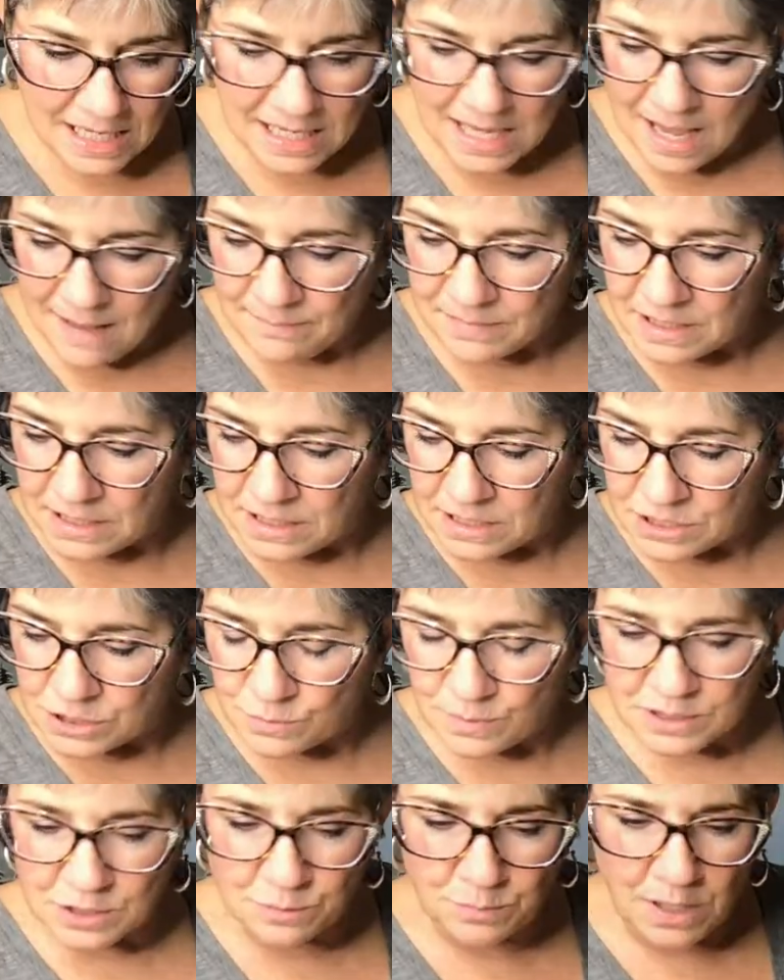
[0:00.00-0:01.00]
I am going to
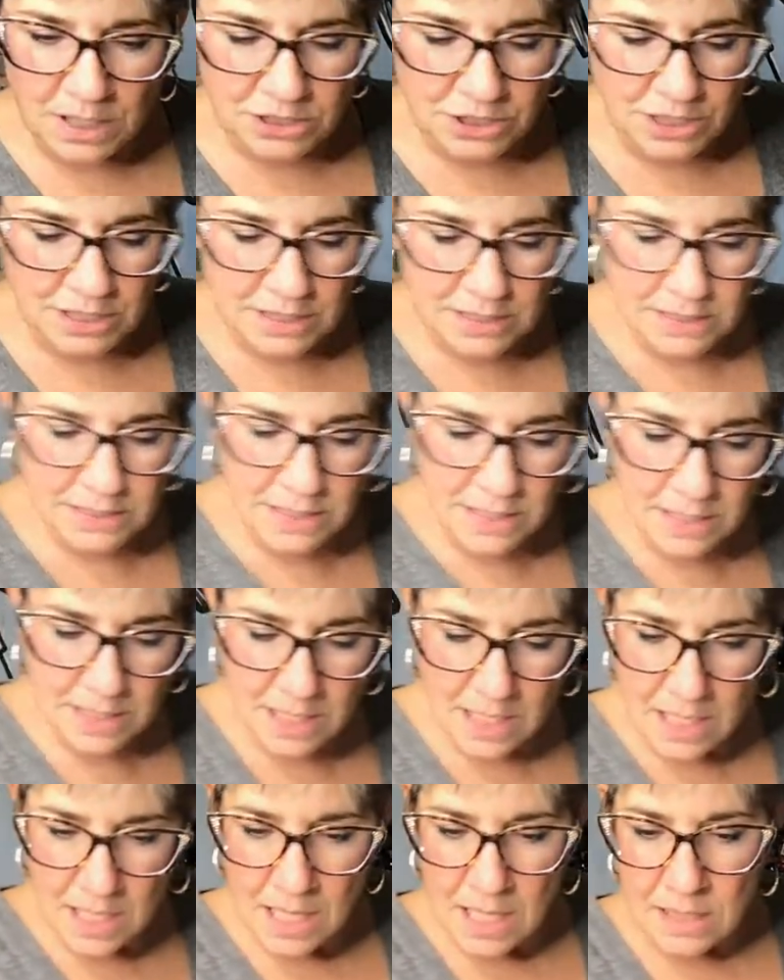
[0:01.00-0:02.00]
switch brushes.
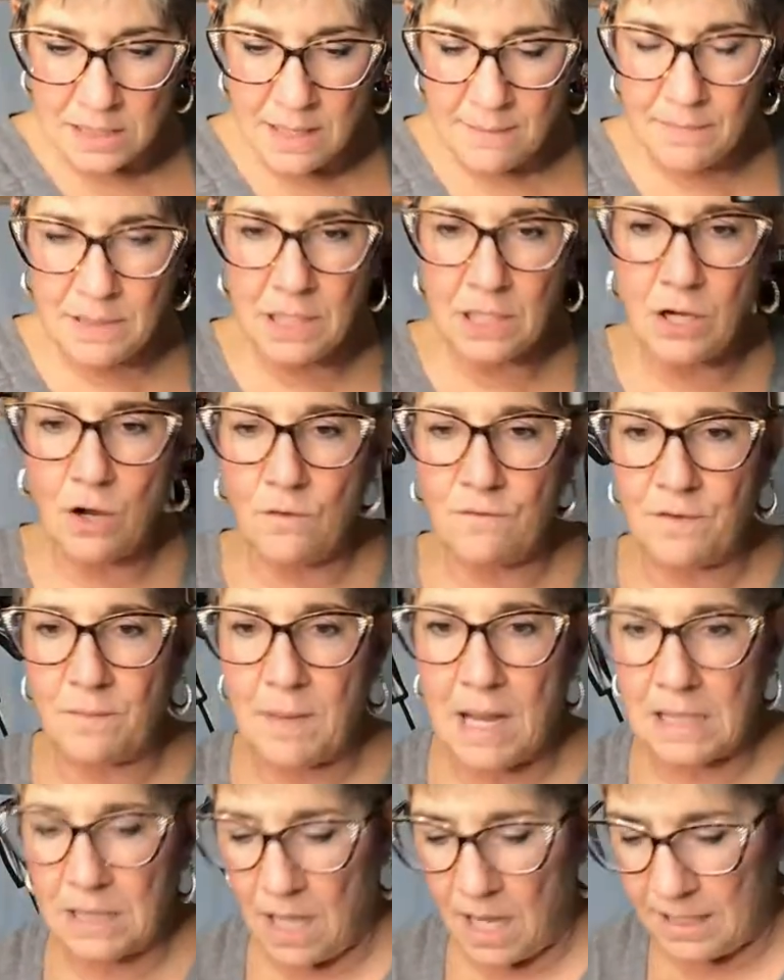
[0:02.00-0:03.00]
I'm going to go for
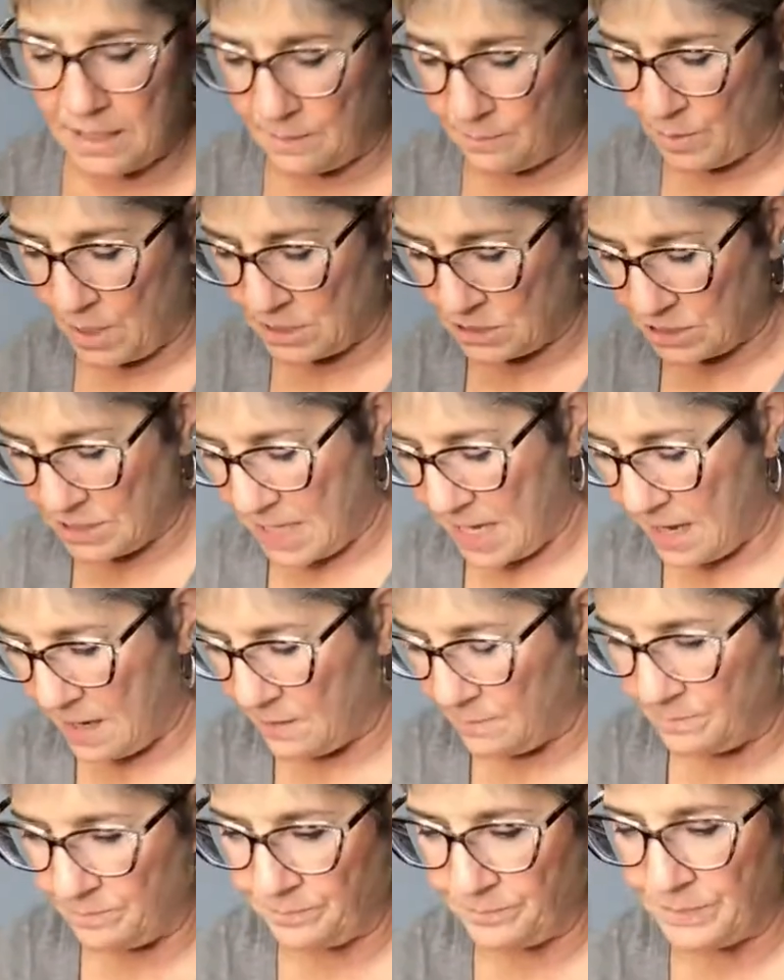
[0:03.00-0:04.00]
my liner brush
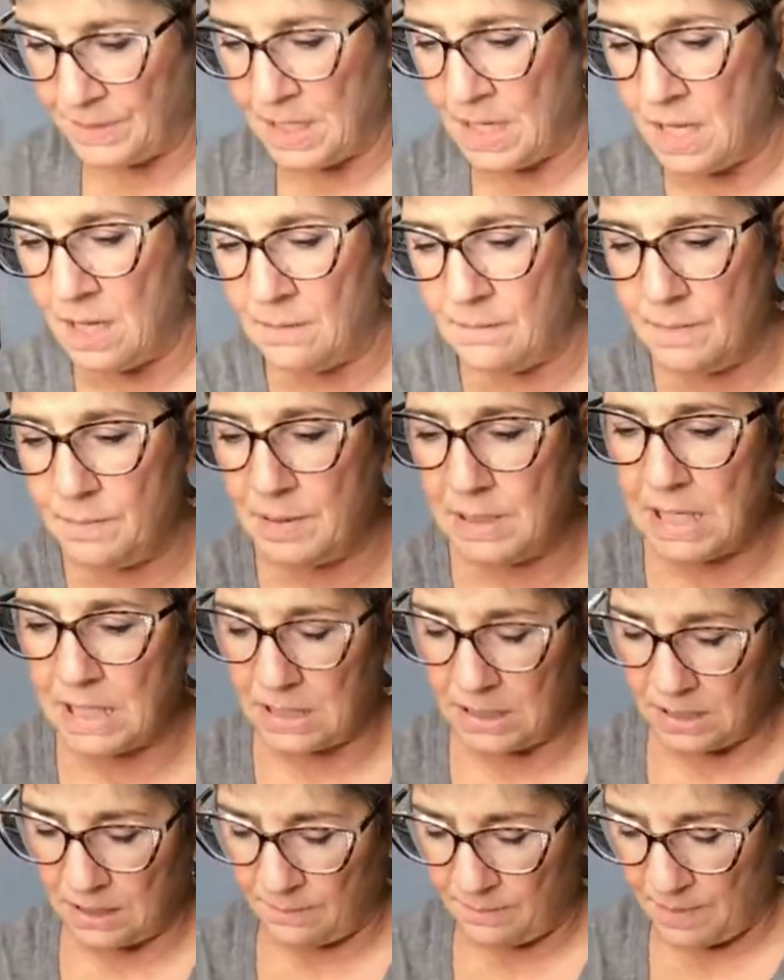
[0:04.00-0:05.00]
now and put out
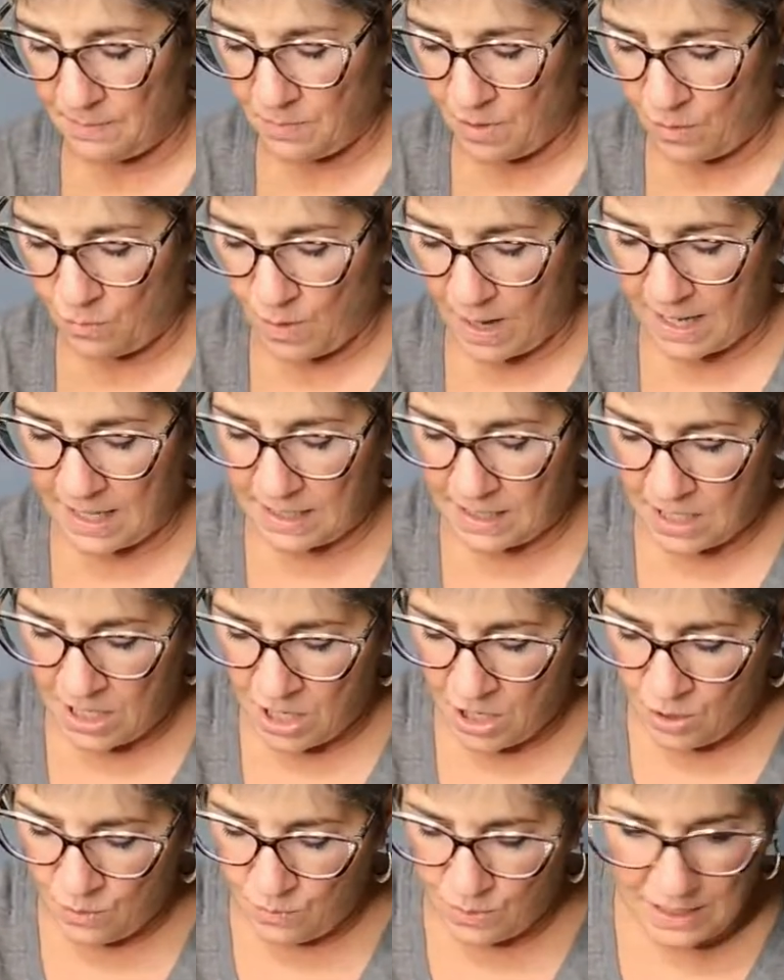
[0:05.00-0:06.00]
a little bit more white.
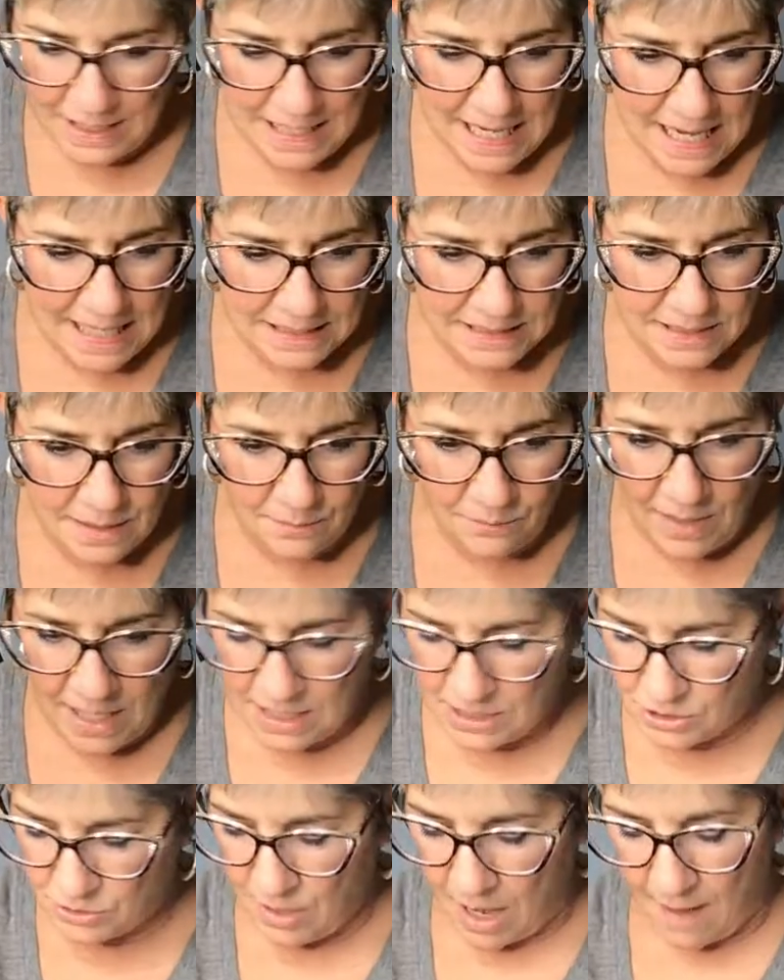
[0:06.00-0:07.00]
We're going to add some
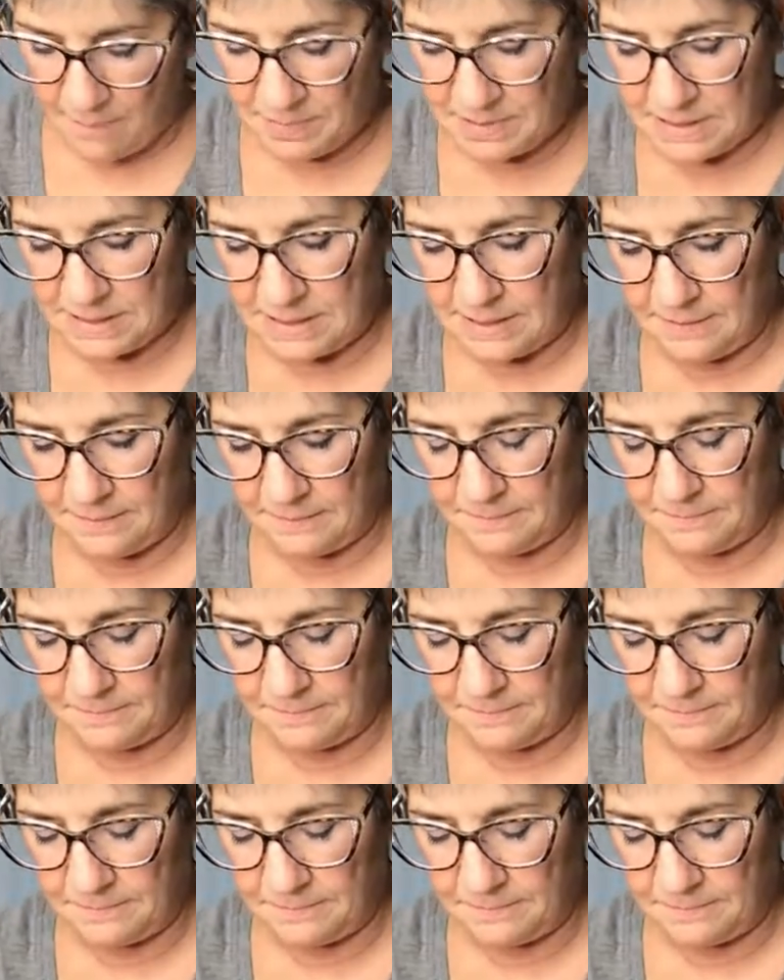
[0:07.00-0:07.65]
raindrops.